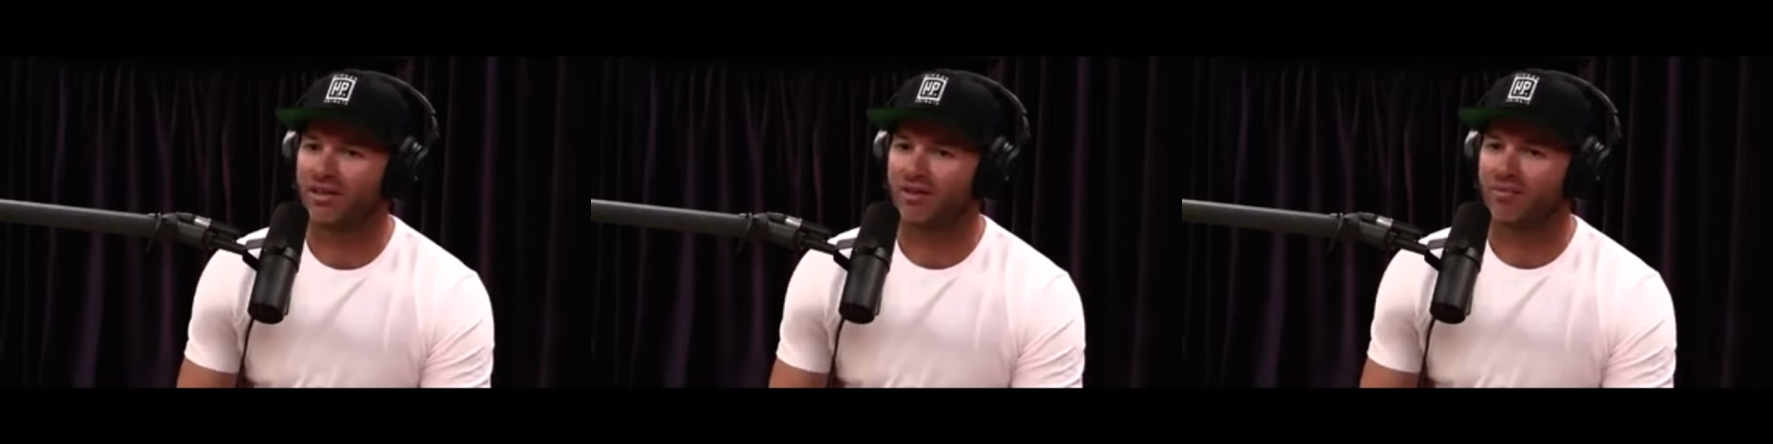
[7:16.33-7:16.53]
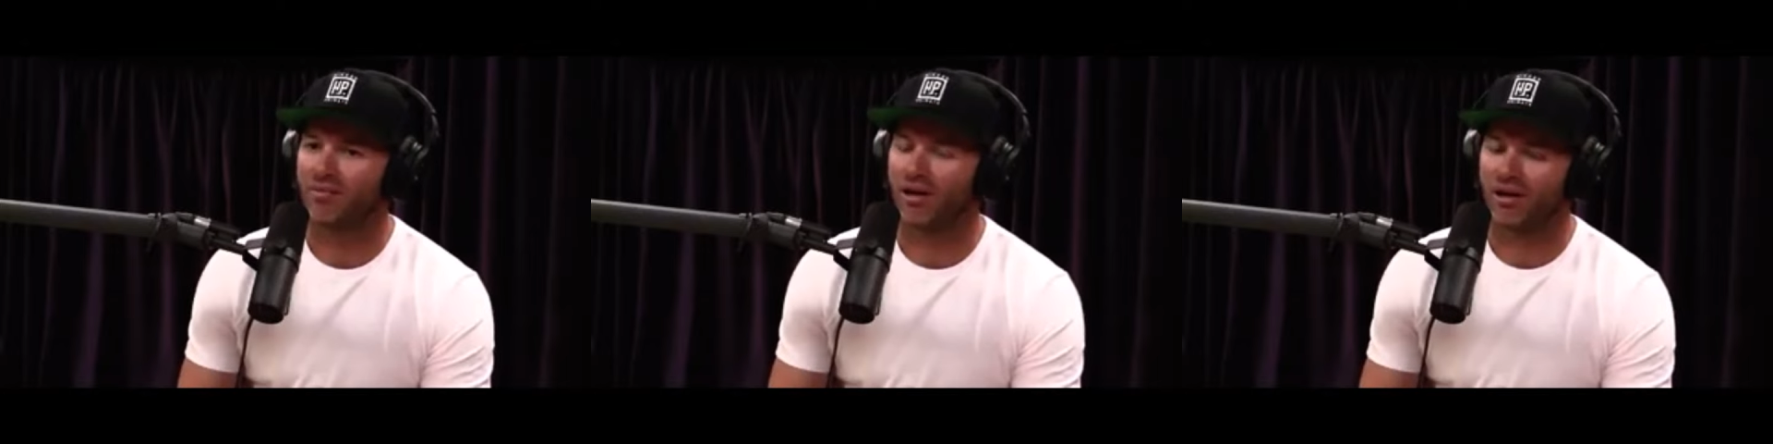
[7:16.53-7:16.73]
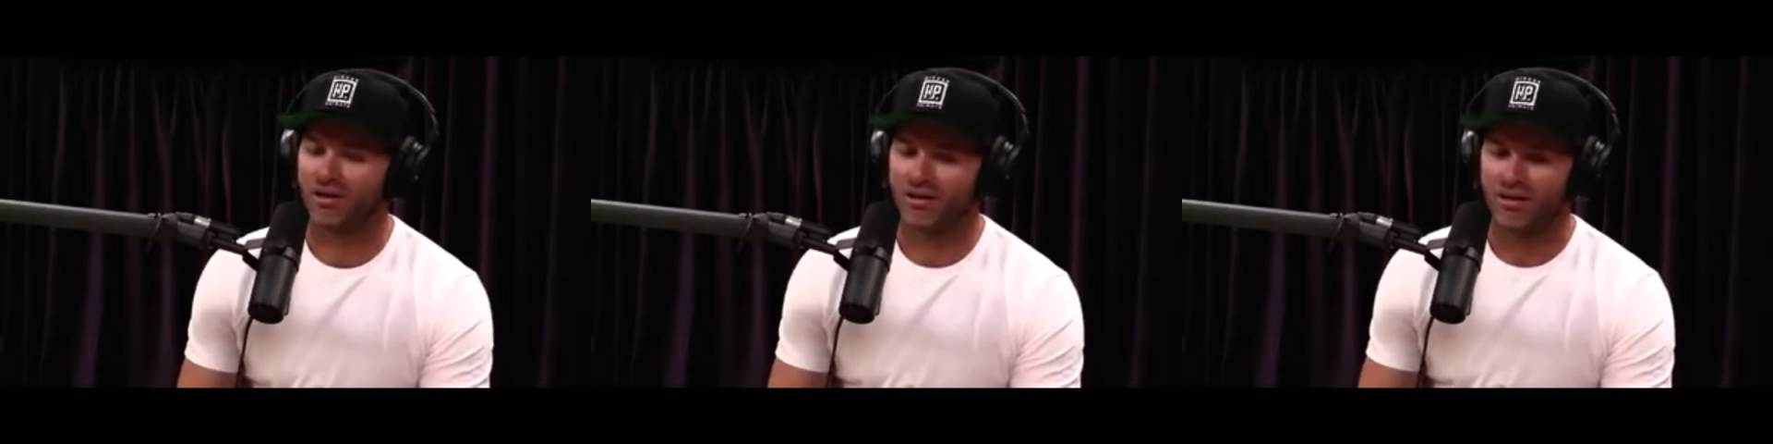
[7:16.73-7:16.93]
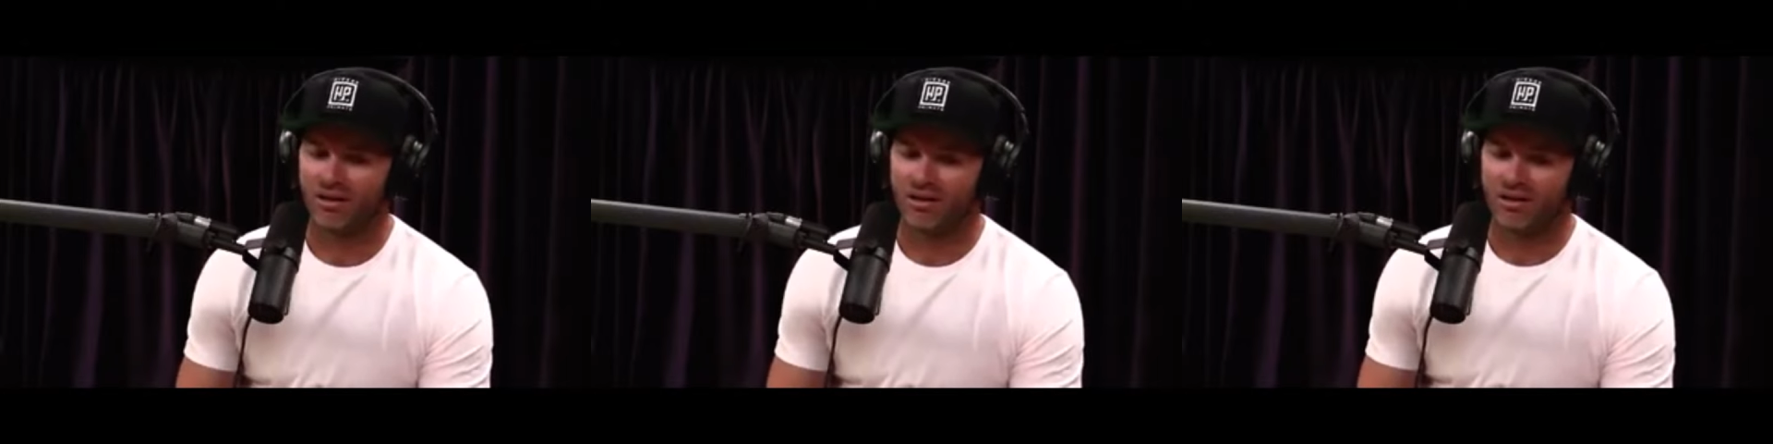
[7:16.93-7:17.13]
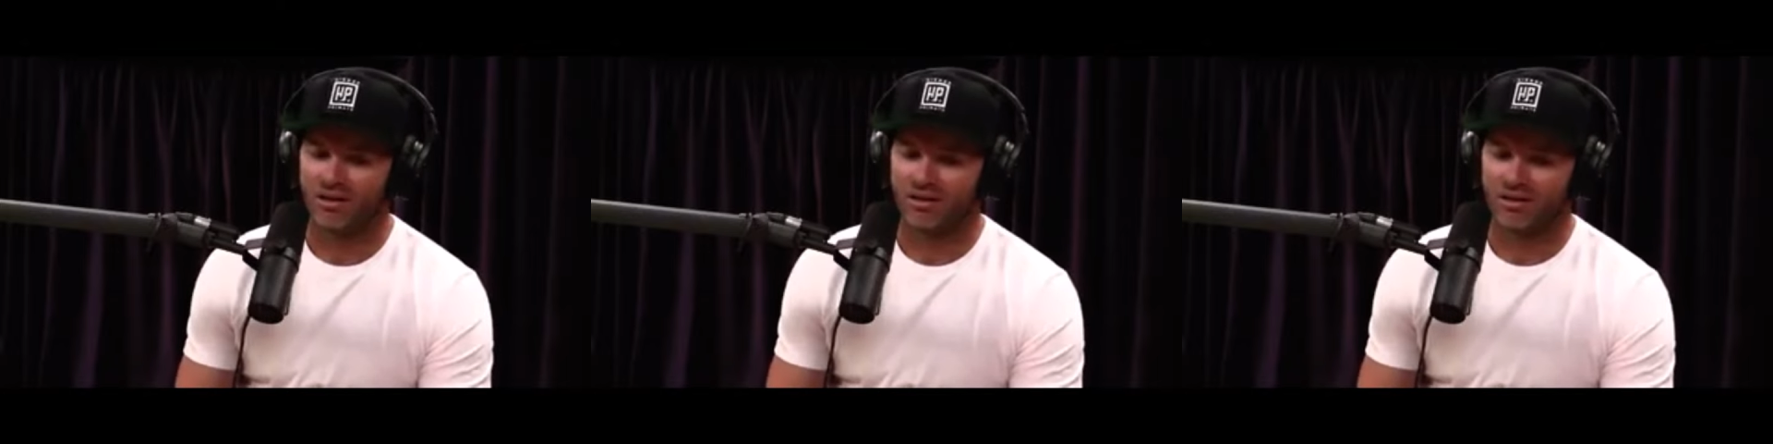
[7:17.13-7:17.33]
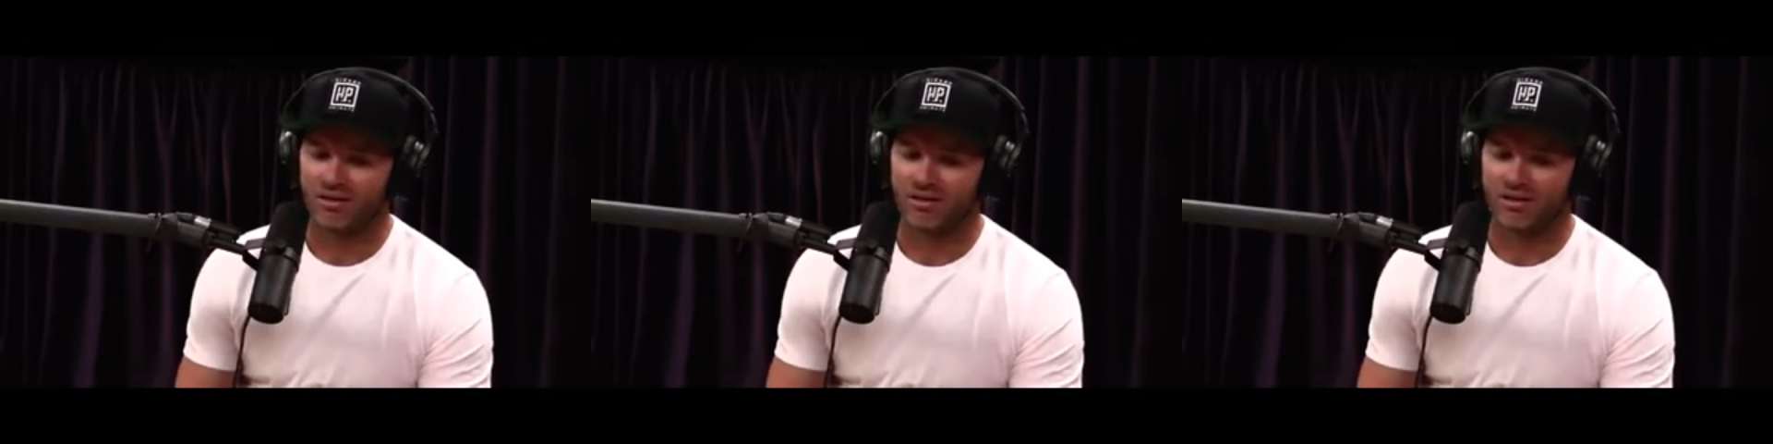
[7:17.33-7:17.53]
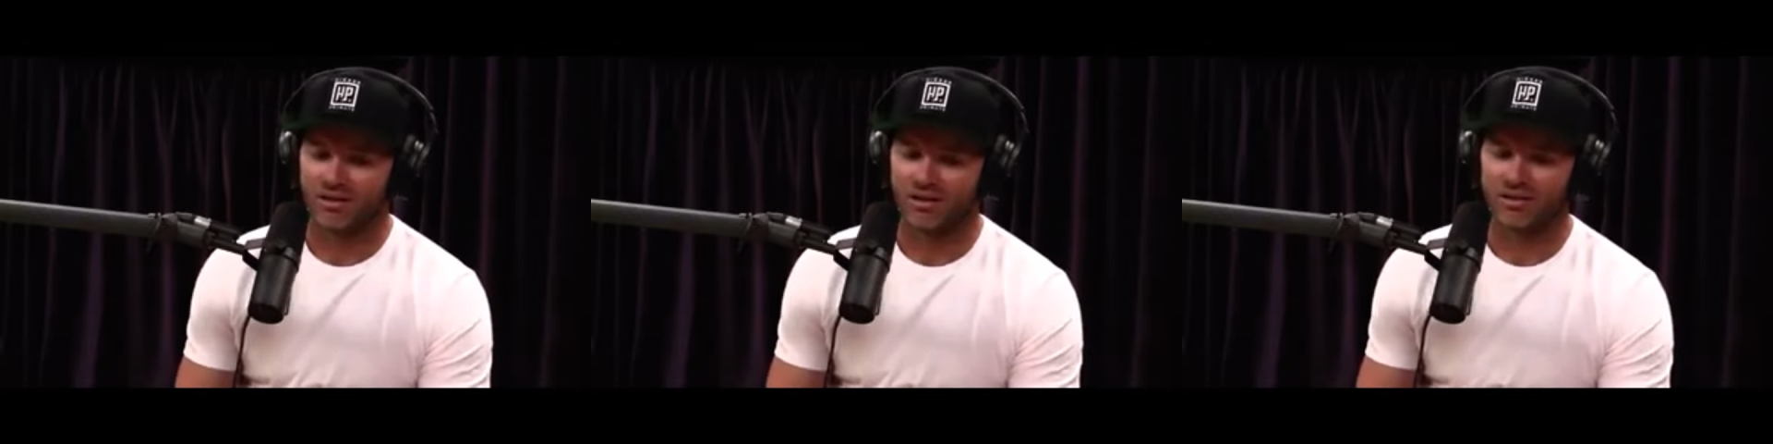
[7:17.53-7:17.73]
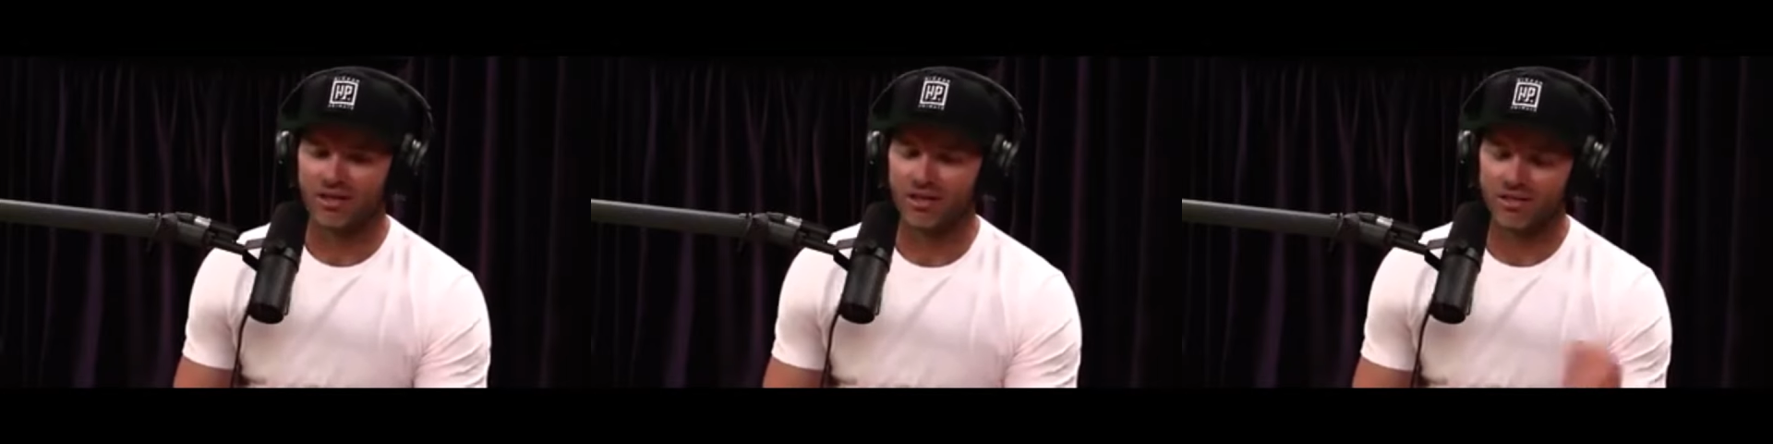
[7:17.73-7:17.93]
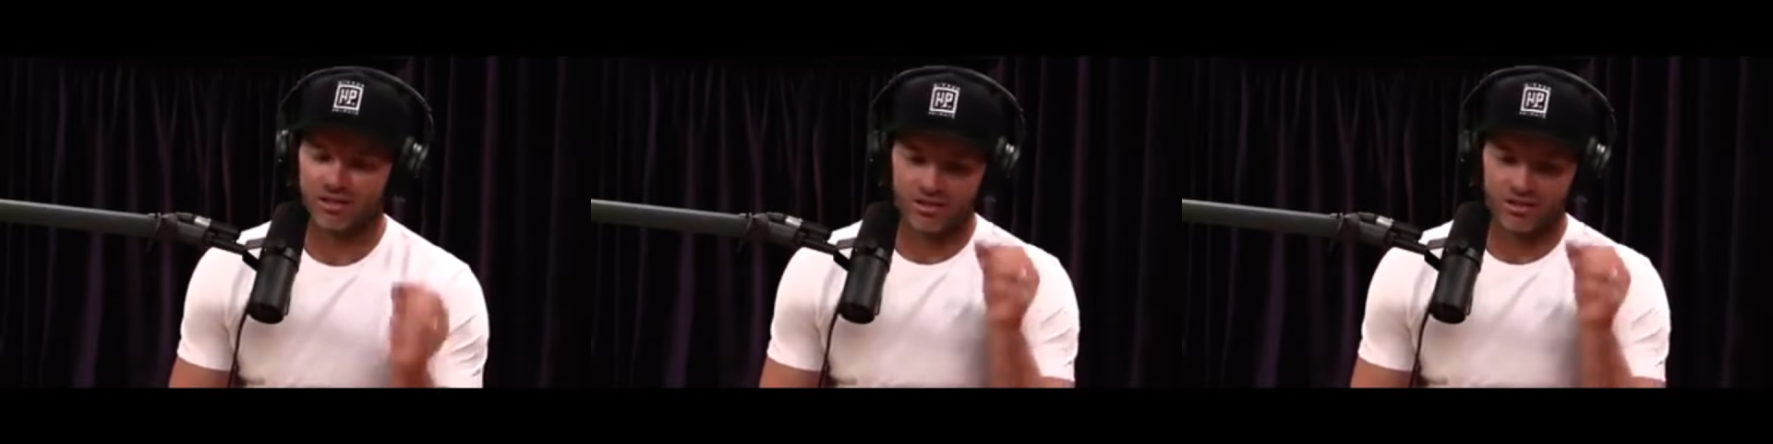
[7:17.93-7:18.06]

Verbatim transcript: but the indigenous